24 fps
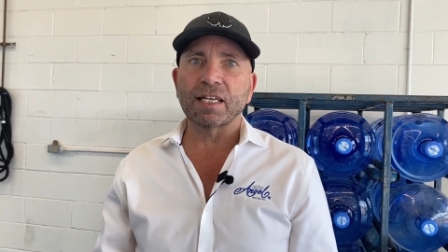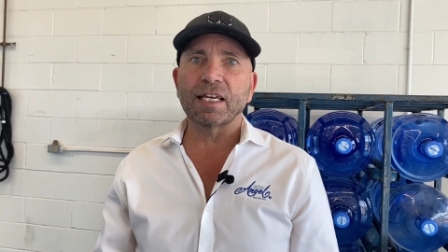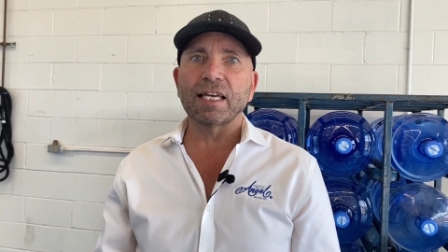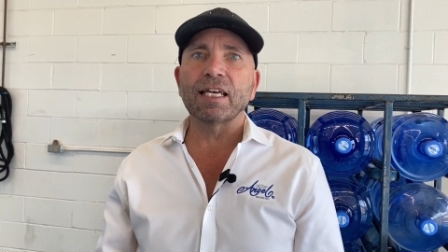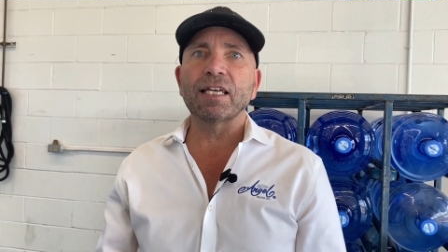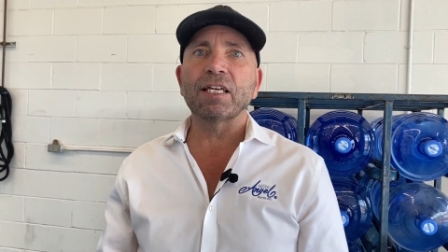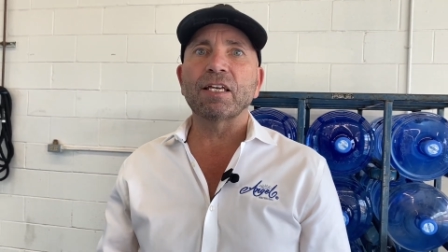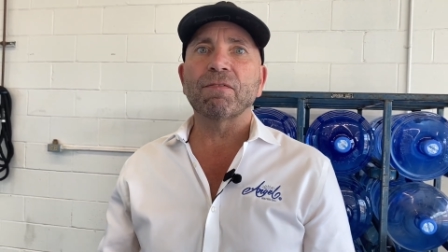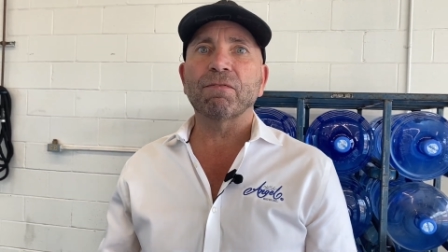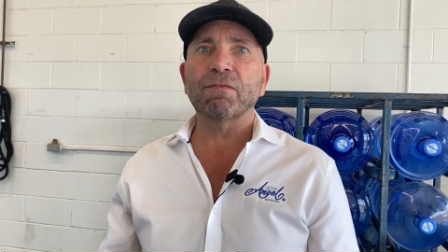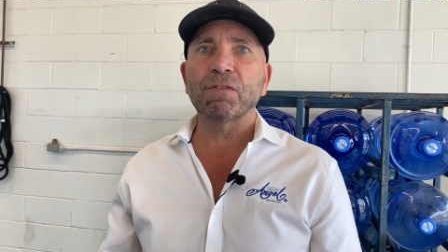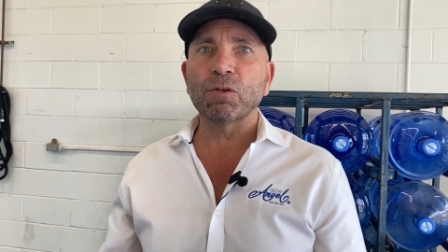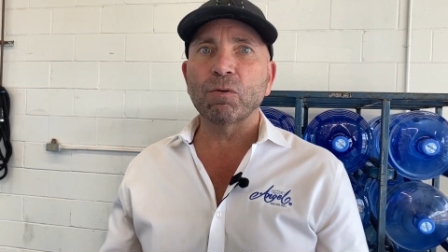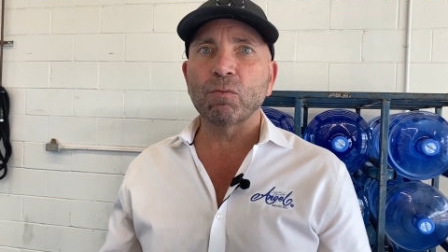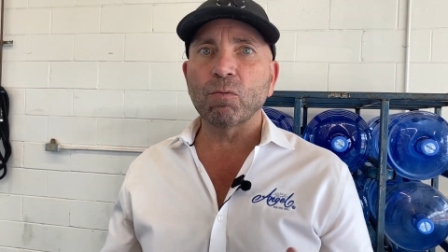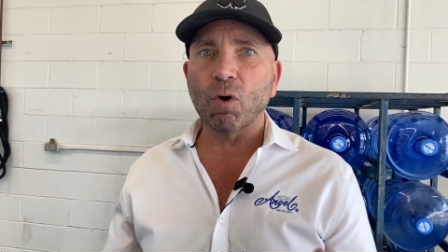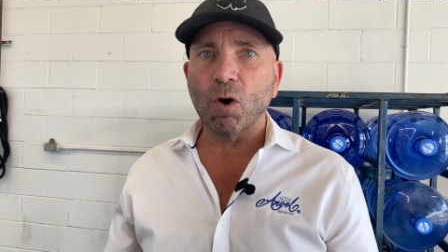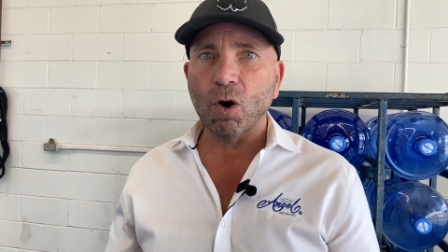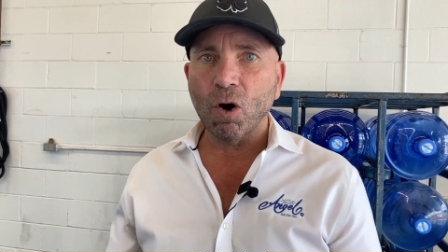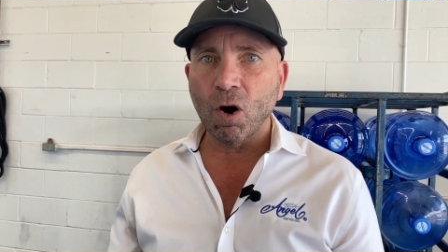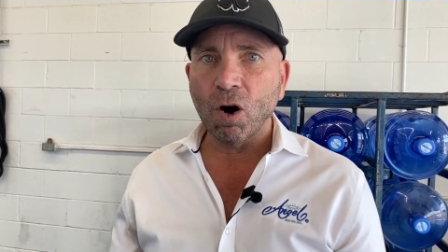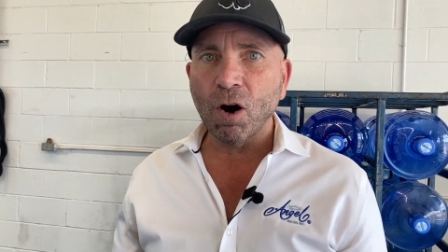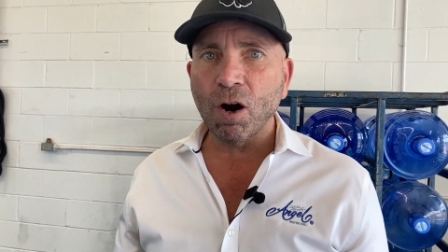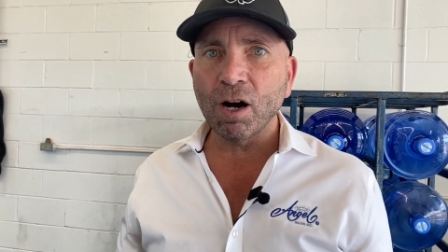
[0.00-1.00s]
if you
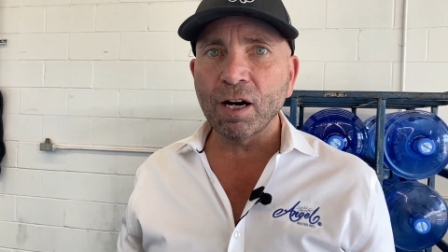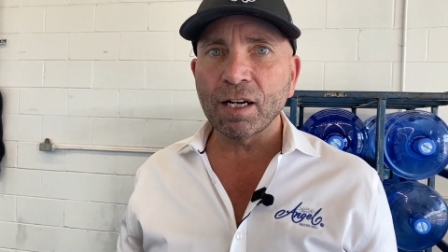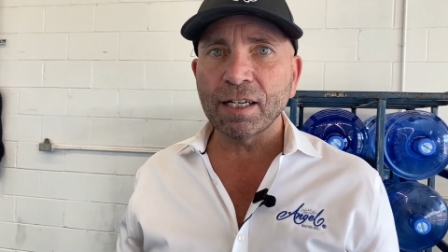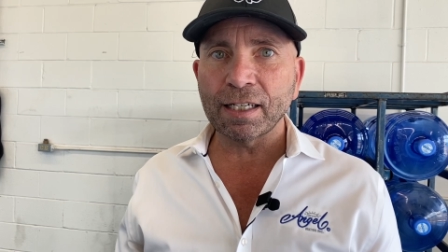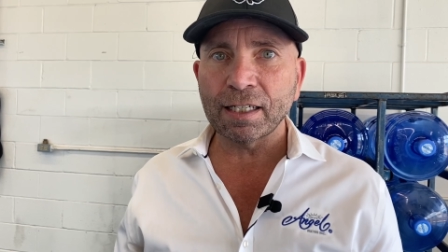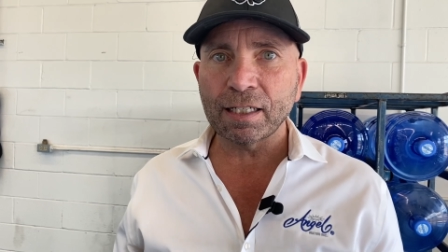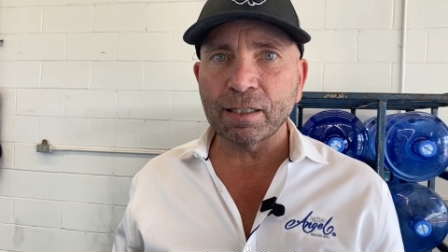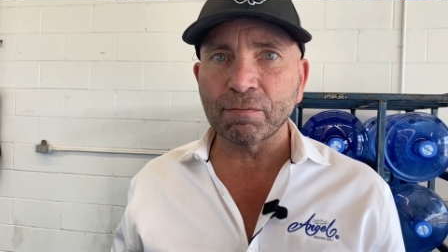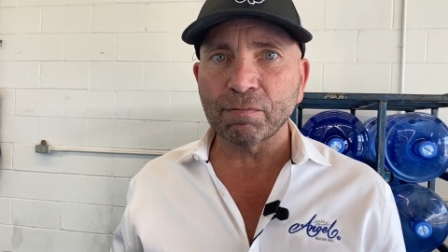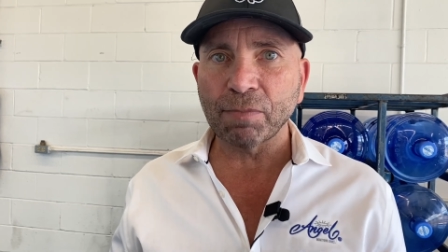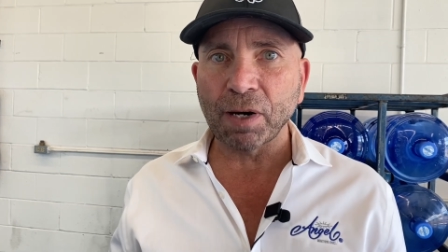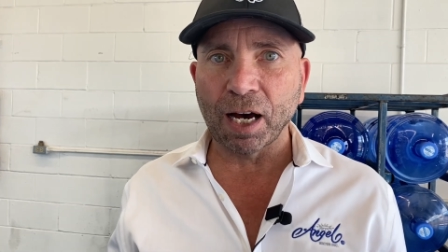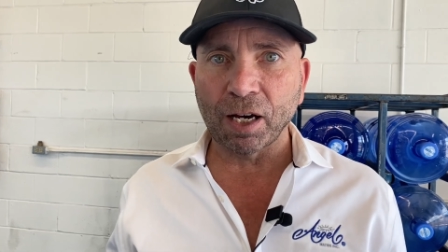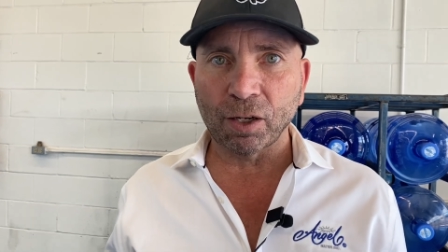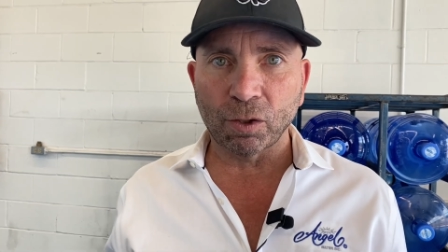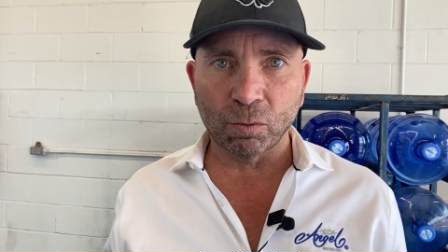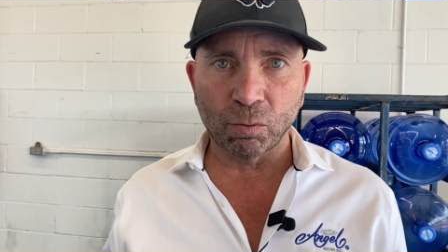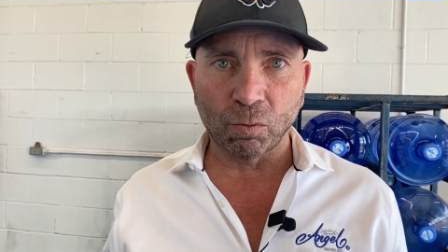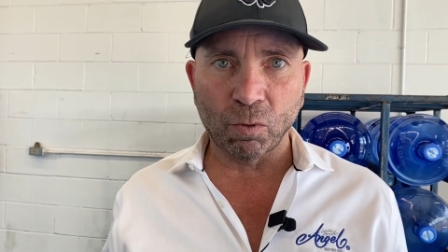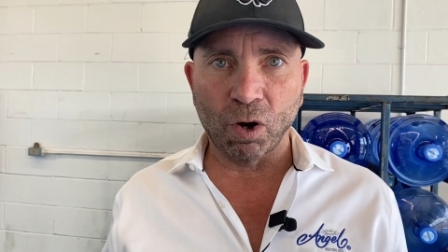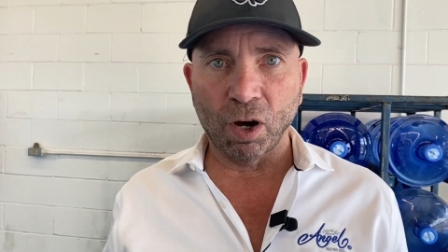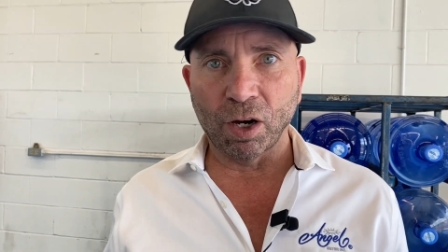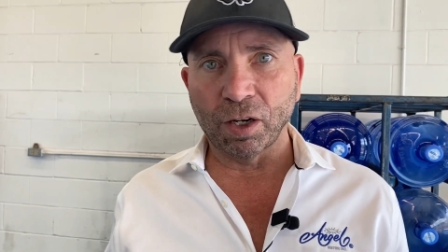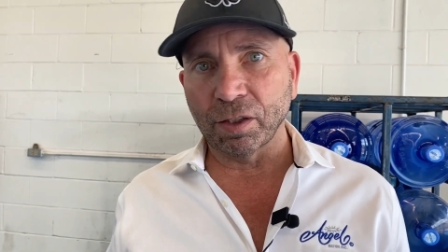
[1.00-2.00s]
are getting bottled
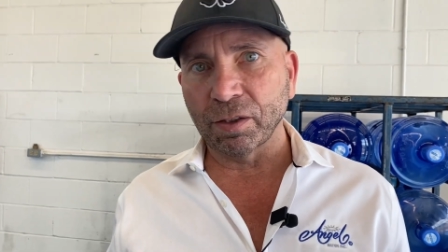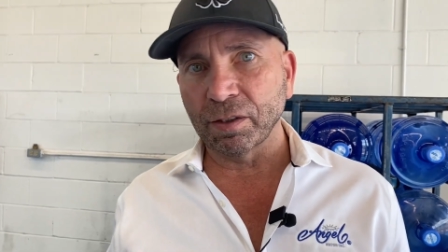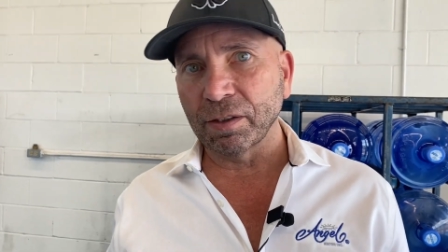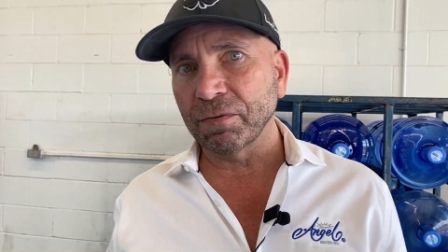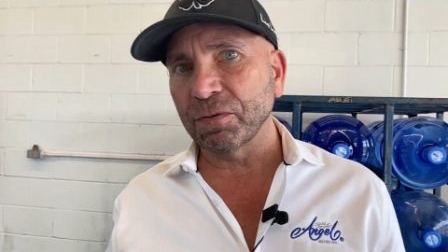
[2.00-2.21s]
water,